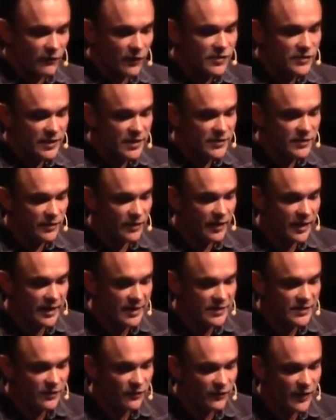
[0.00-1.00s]
1
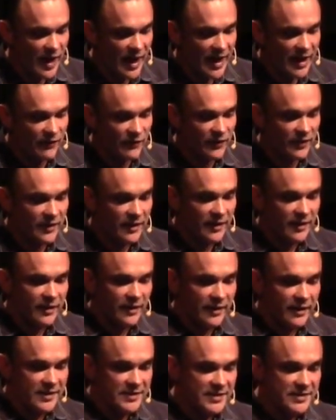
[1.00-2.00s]
Thessalonians 5,
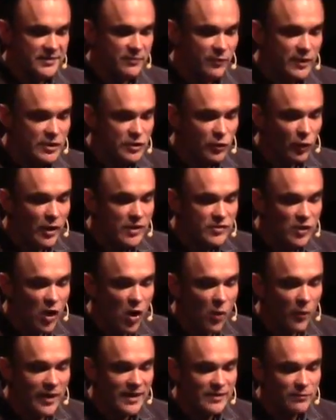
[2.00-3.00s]
it says, rejoice
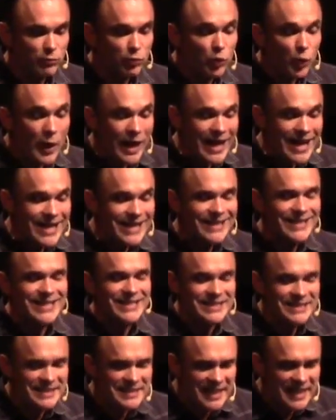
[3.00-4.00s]
always, pray
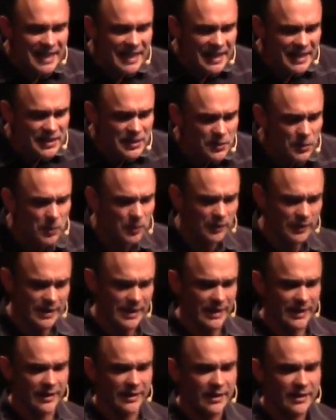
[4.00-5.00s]

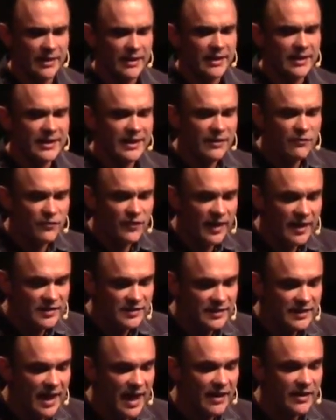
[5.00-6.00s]
continually, give
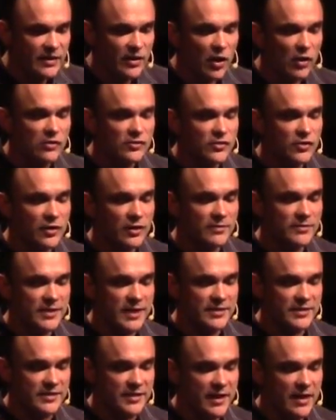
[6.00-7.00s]
thanks to God in all
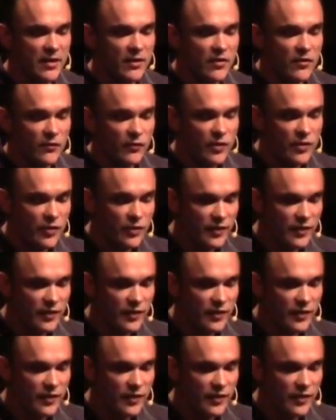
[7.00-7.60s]
circumstances. For